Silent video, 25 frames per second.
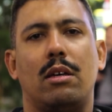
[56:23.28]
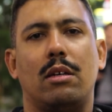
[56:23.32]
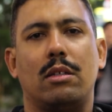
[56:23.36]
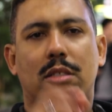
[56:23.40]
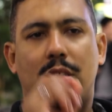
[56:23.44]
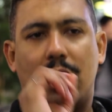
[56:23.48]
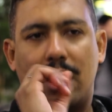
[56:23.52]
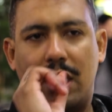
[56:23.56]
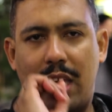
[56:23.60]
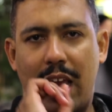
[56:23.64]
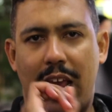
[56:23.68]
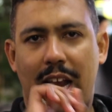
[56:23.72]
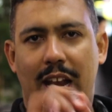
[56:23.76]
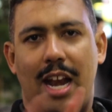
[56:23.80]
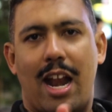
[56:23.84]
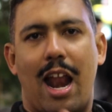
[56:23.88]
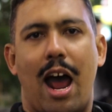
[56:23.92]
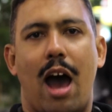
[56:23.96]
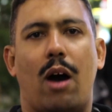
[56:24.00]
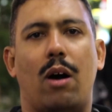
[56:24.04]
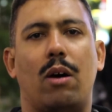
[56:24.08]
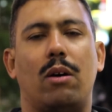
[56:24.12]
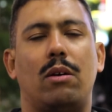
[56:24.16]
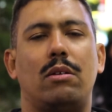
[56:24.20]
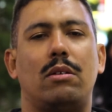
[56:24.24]
to get it
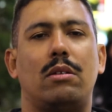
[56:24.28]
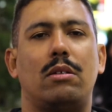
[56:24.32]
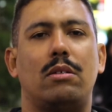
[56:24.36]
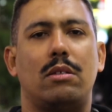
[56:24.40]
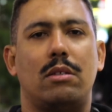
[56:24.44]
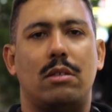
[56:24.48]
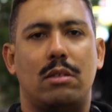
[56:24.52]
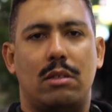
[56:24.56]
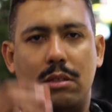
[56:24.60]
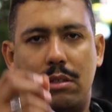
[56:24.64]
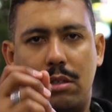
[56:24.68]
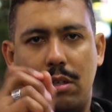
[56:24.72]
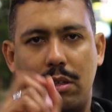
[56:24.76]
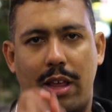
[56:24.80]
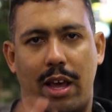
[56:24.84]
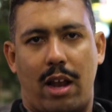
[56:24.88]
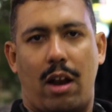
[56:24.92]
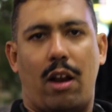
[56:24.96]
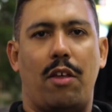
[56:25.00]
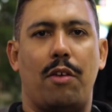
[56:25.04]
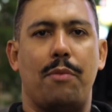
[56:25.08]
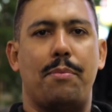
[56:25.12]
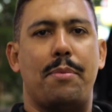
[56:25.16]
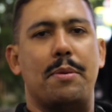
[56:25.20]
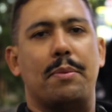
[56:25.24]
out so that
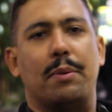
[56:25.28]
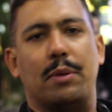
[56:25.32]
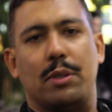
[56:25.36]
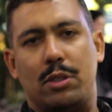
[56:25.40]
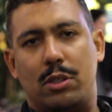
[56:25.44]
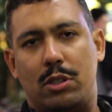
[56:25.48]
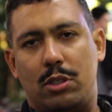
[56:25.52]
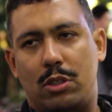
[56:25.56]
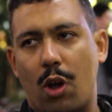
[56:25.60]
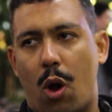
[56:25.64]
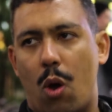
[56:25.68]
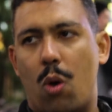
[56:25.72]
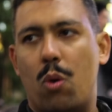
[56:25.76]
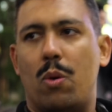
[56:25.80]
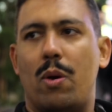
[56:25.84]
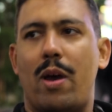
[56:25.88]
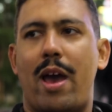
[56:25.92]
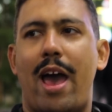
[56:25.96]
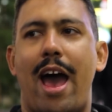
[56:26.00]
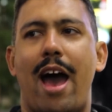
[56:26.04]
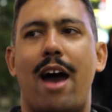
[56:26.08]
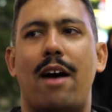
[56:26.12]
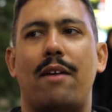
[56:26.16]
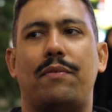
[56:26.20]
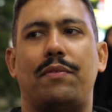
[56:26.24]
other people don't
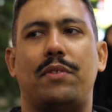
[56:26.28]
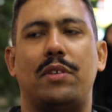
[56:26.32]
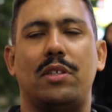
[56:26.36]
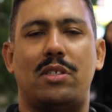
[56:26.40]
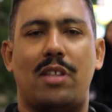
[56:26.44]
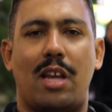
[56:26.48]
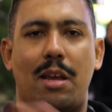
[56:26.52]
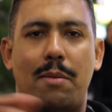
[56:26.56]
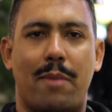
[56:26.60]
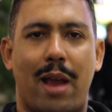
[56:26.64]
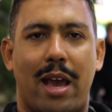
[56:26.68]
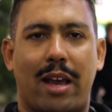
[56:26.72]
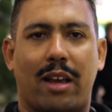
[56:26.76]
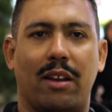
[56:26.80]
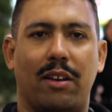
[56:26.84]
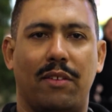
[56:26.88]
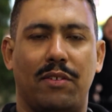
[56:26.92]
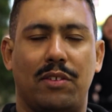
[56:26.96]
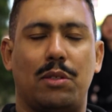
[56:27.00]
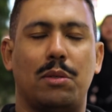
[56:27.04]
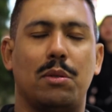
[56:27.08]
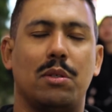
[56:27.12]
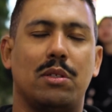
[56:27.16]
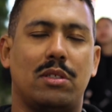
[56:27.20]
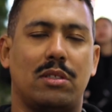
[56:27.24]
have the same negative
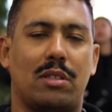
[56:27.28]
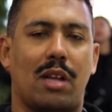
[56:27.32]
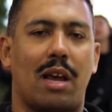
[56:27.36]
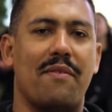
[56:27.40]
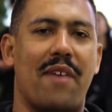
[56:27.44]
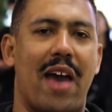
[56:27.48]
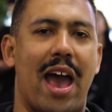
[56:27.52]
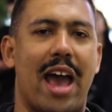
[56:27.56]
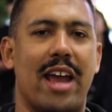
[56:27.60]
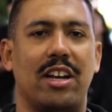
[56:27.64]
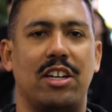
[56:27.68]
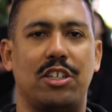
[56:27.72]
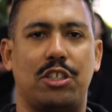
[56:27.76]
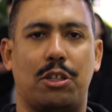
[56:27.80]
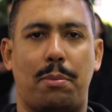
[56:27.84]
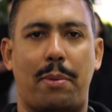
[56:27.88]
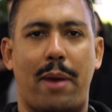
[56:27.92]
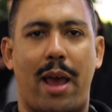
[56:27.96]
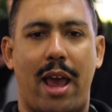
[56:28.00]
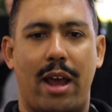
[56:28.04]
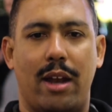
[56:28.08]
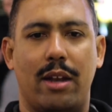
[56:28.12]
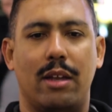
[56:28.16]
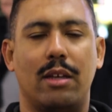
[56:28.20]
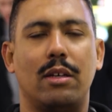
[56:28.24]
experiences I've had in
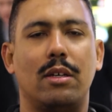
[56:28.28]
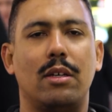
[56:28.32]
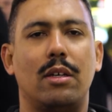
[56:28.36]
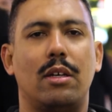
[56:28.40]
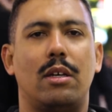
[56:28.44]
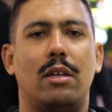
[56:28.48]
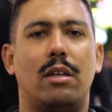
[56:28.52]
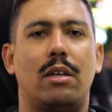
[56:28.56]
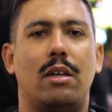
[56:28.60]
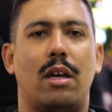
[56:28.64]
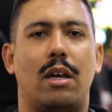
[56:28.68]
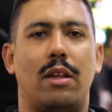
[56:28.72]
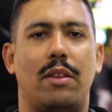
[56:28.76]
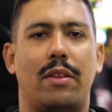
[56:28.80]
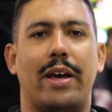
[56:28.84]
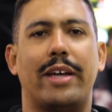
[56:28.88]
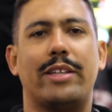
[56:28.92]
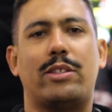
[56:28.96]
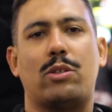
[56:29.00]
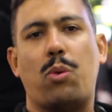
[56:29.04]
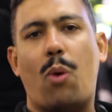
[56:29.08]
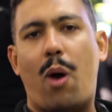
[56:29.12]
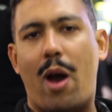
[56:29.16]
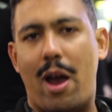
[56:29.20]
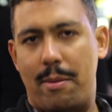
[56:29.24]
Japan. And
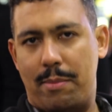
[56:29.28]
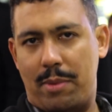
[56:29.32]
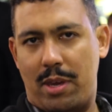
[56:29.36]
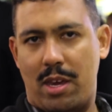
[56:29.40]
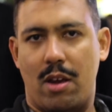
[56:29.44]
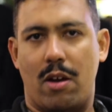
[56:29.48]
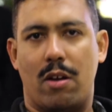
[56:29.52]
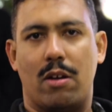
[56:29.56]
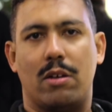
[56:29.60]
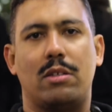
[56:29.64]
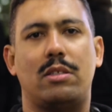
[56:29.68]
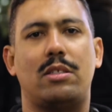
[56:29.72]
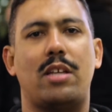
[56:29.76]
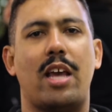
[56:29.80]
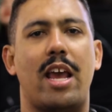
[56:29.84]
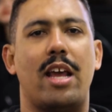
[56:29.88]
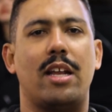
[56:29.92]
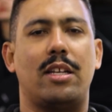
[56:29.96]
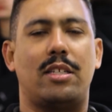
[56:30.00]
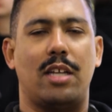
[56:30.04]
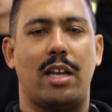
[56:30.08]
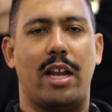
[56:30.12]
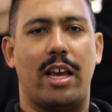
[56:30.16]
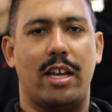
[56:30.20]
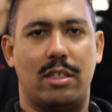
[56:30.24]
that's why I'm here
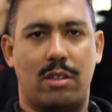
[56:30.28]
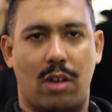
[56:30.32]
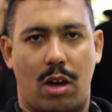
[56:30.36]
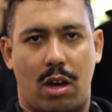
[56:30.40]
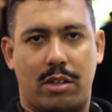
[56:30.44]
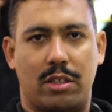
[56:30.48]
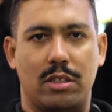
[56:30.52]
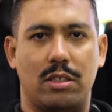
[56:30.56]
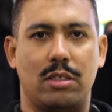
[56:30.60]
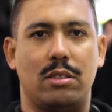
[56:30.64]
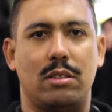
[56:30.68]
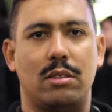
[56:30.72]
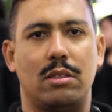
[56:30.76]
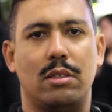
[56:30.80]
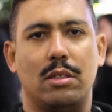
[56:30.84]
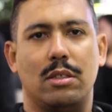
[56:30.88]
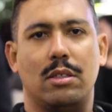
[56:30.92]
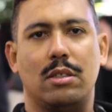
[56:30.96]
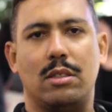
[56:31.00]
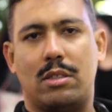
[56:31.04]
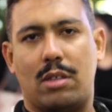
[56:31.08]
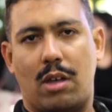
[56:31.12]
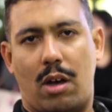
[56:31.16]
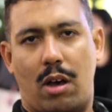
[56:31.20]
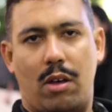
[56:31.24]
today talking
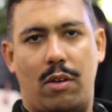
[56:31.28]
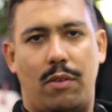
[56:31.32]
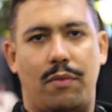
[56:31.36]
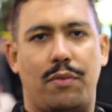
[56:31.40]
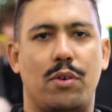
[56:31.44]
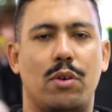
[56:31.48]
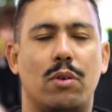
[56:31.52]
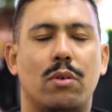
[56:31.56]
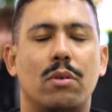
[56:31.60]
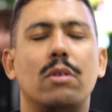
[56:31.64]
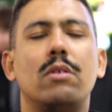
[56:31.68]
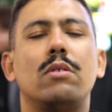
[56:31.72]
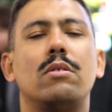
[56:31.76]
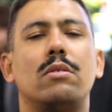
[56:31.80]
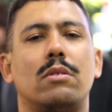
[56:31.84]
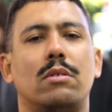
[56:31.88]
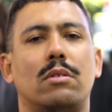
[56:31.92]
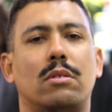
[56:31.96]
to all of you. Yeah.